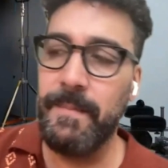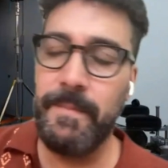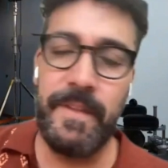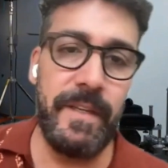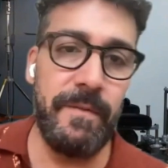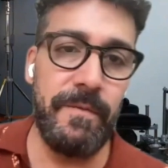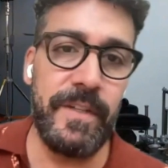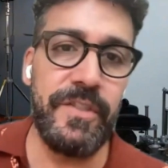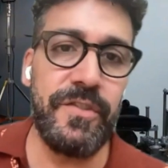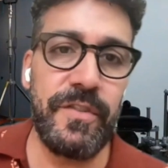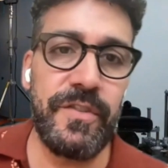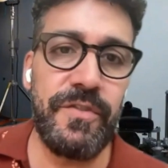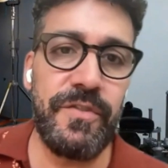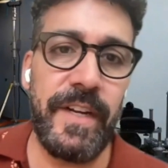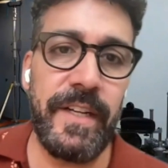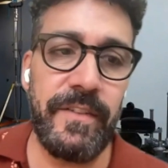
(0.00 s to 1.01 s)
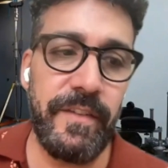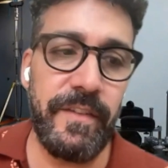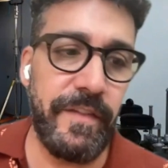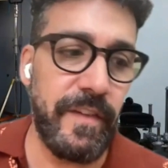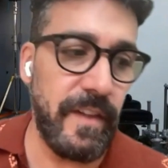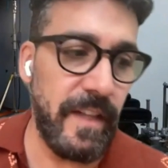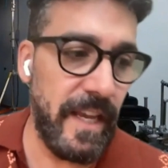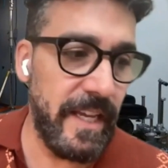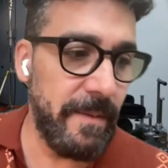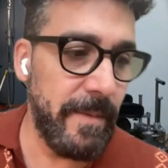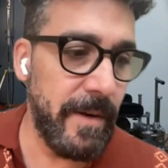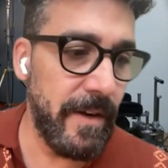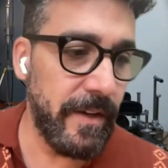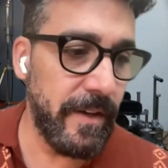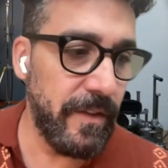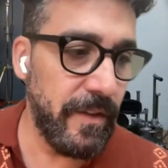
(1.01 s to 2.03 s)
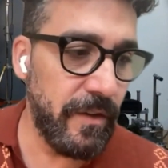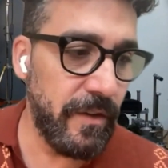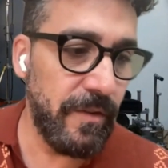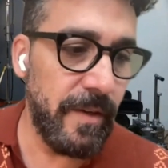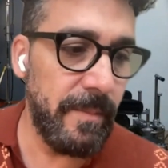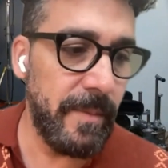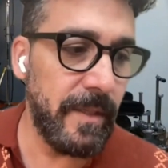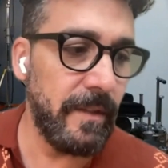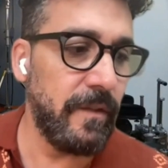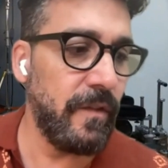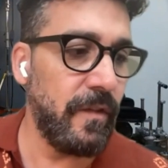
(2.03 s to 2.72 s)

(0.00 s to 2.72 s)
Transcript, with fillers: I am the regional director for Latin America and the Caribbean.